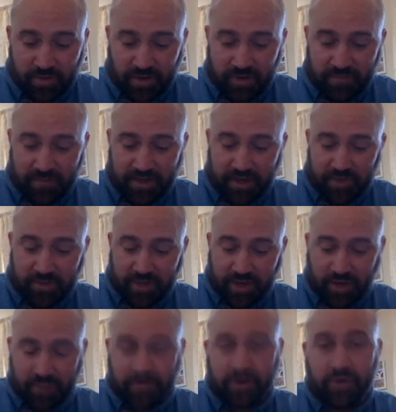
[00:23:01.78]
I've been able to
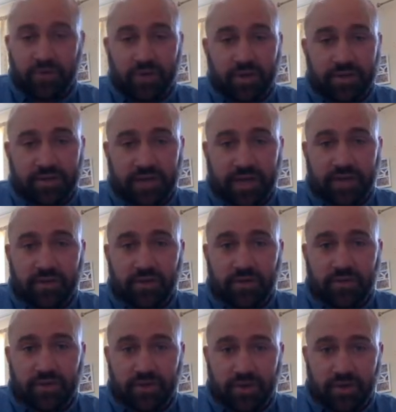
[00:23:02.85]
help you untangle
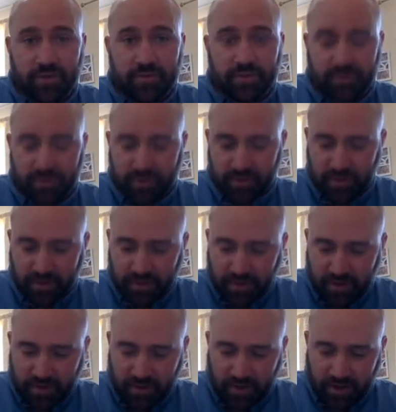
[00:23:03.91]
those terms.
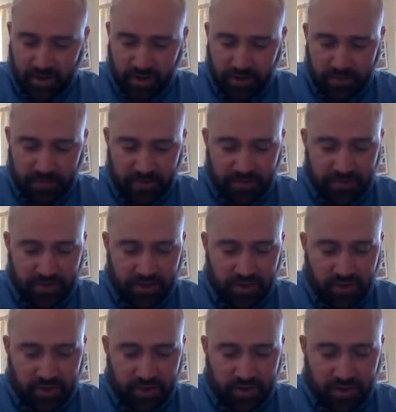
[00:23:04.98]
If you're
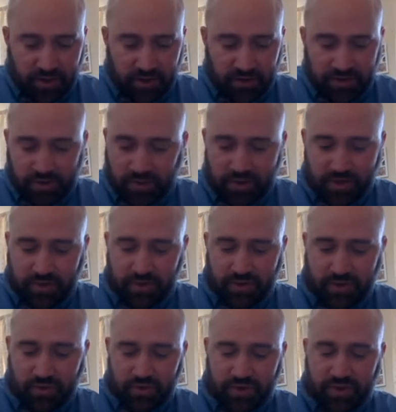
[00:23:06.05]
going on to one of those
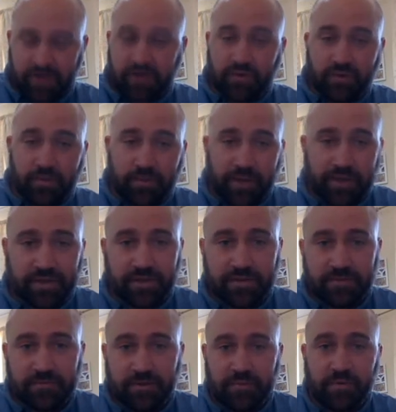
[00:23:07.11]
courses, all the
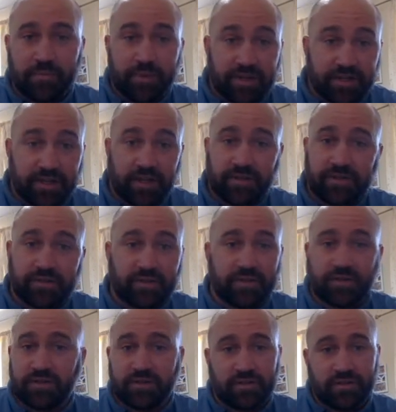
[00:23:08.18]
best. I'm a bit jealous. I
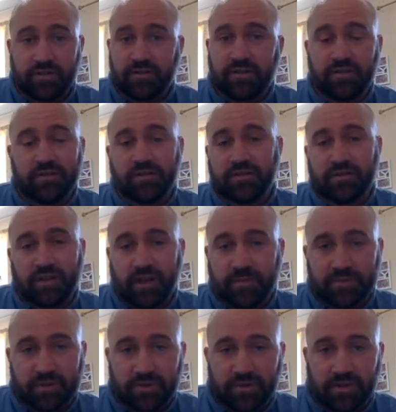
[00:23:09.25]

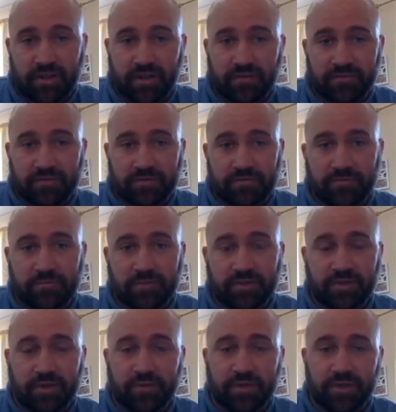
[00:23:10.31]
absolutely loved my
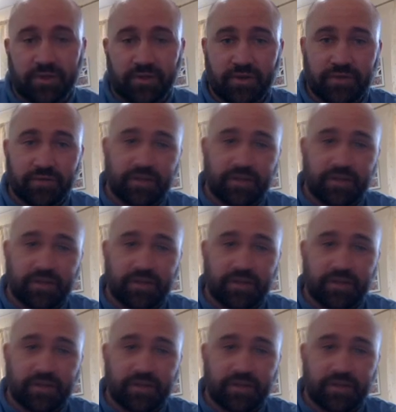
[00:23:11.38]
time at uni.